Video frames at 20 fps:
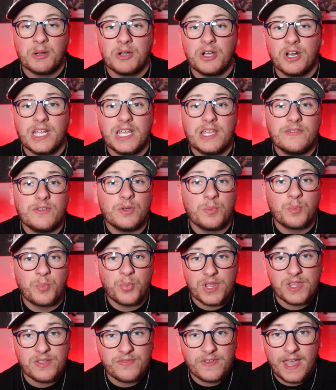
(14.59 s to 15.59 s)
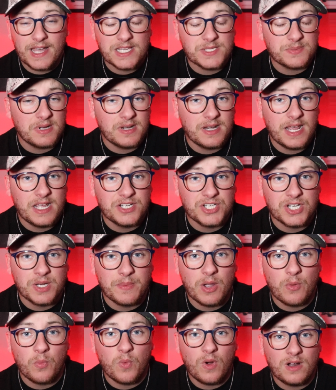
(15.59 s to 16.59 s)
I'm going to give you a brief explanation
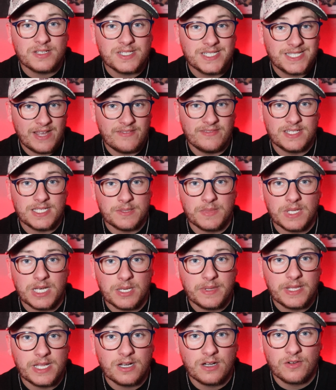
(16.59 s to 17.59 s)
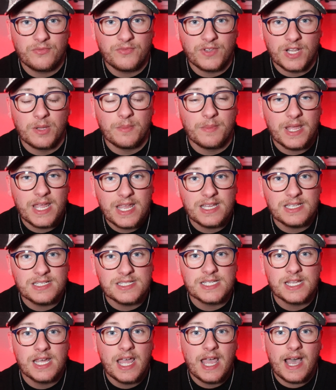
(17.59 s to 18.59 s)
about what 70mm film
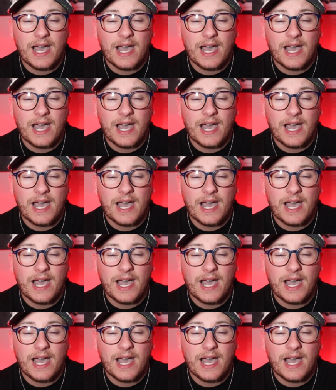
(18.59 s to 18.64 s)
is